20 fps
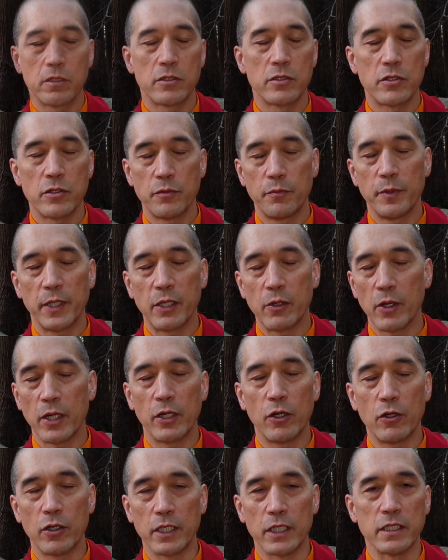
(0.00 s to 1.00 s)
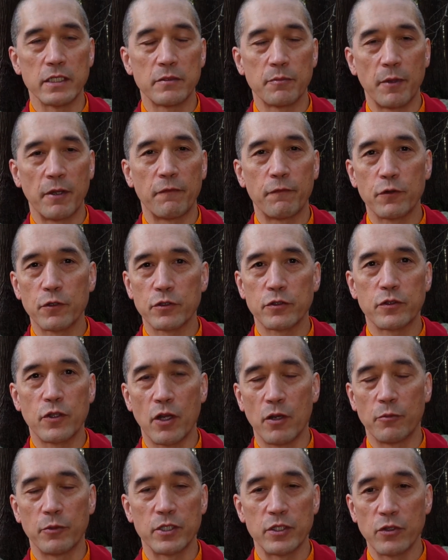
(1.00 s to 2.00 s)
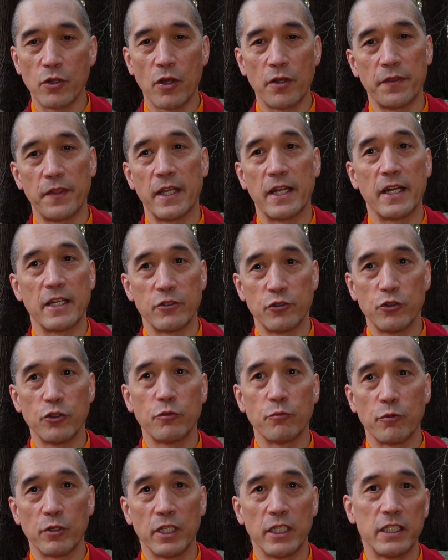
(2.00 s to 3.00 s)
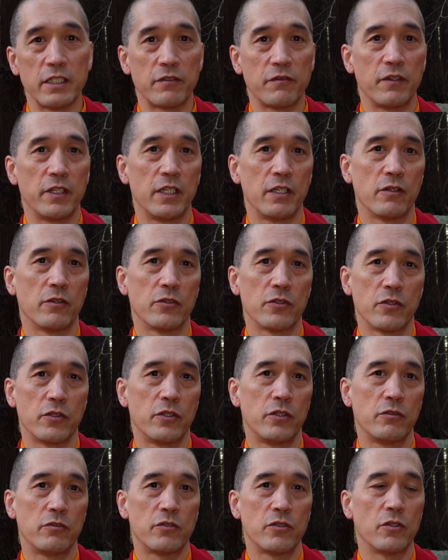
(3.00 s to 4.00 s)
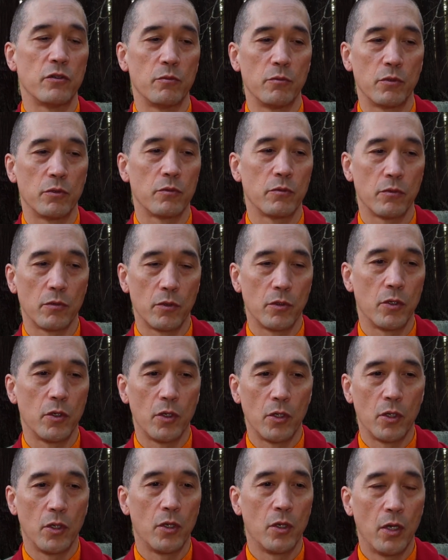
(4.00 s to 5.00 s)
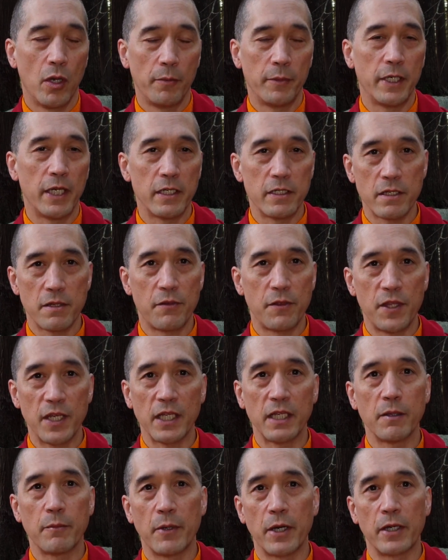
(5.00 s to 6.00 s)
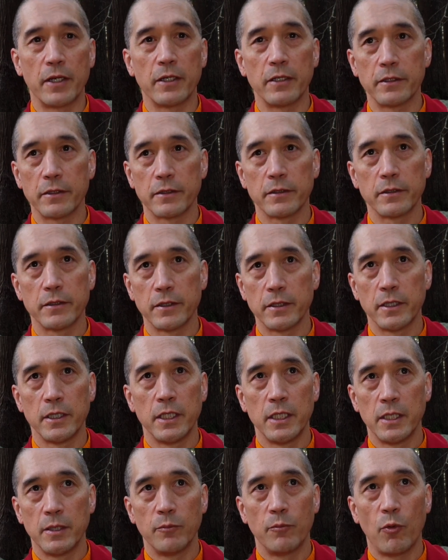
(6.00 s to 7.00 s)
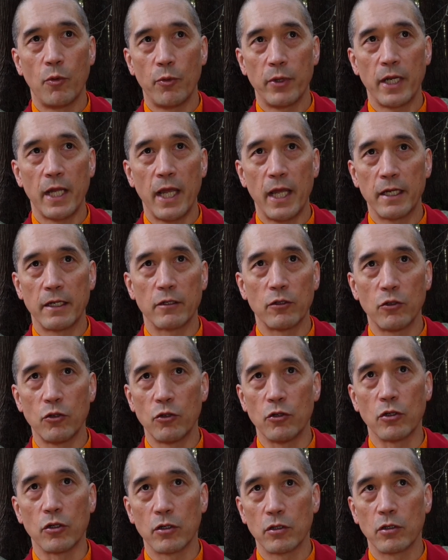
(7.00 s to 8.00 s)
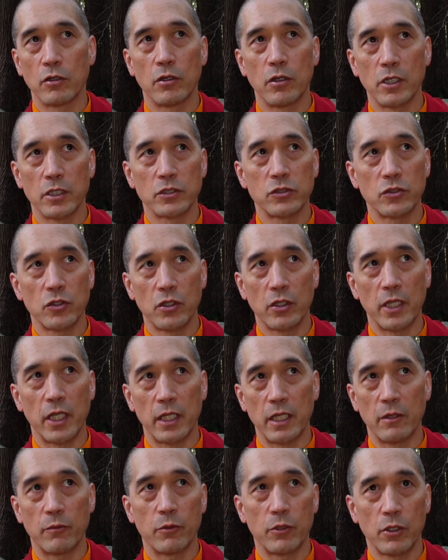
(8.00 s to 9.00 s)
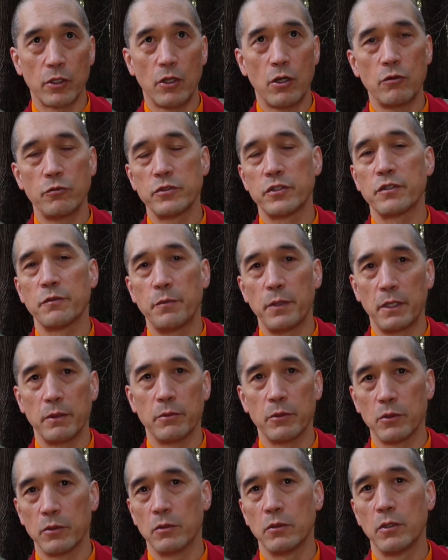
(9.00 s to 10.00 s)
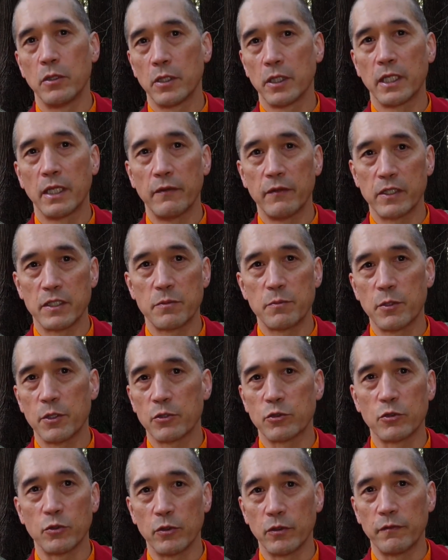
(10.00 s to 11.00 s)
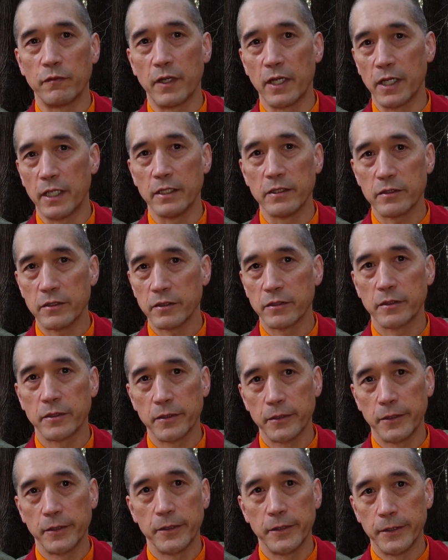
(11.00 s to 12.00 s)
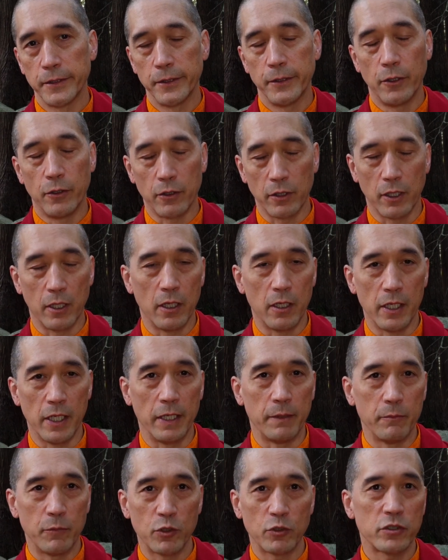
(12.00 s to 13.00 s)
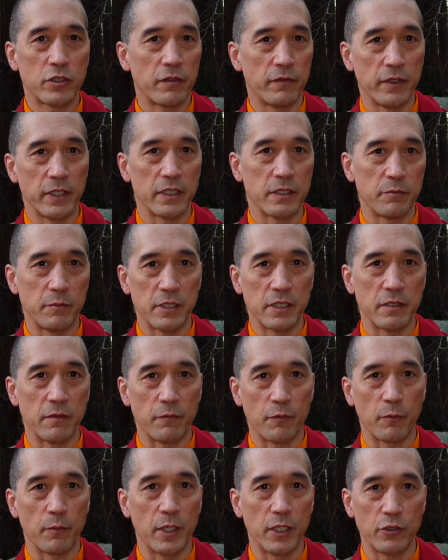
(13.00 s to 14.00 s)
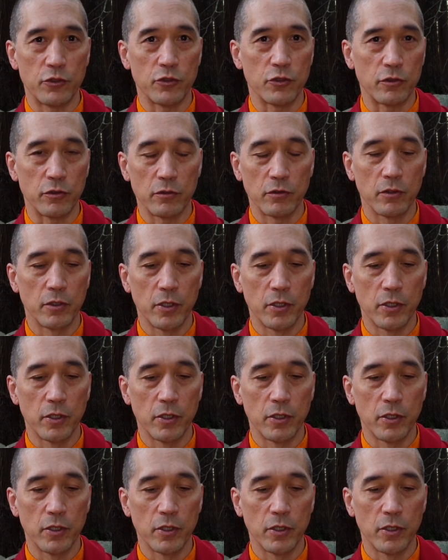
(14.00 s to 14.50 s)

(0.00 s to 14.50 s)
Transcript: So to be quite honest, my first thought was not that I should release videos on YouTube. I mean, I did think about it. But when I had a look, I saw that there were loads of people giving spiritual advice online. Most of it's misinformation.